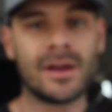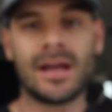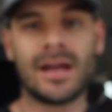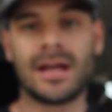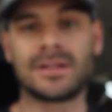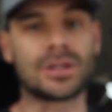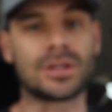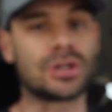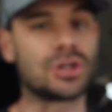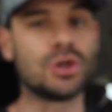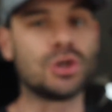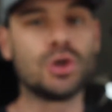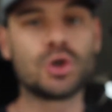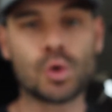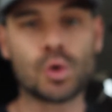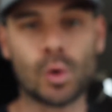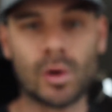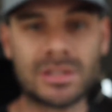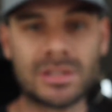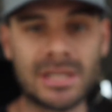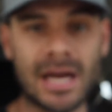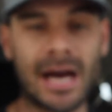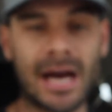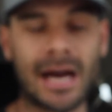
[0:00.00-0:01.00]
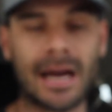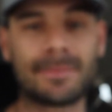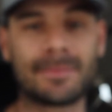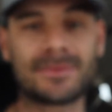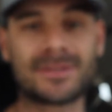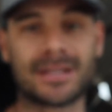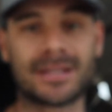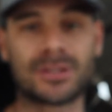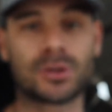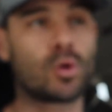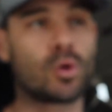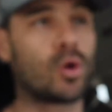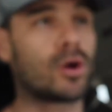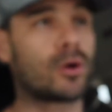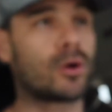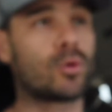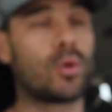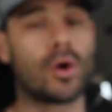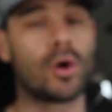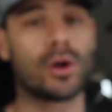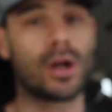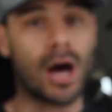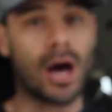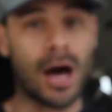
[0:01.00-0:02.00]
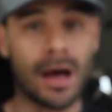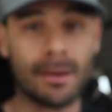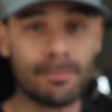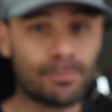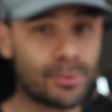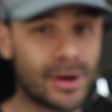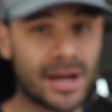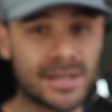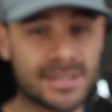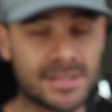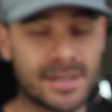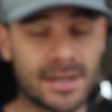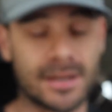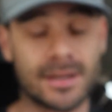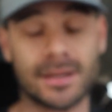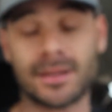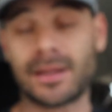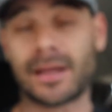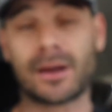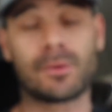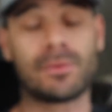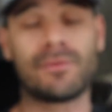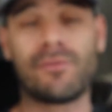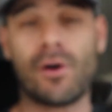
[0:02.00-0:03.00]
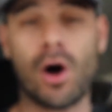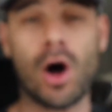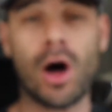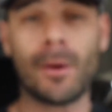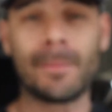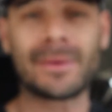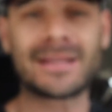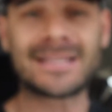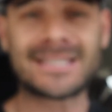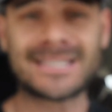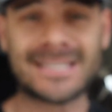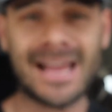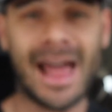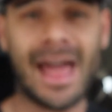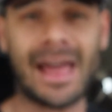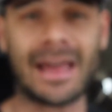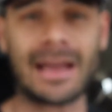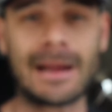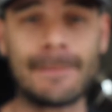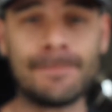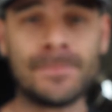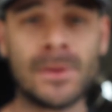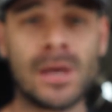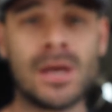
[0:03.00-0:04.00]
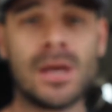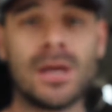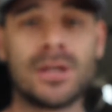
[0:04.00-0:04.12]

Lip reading: It's unusual times. It's quote unquote unprecedented, like we've all been saying.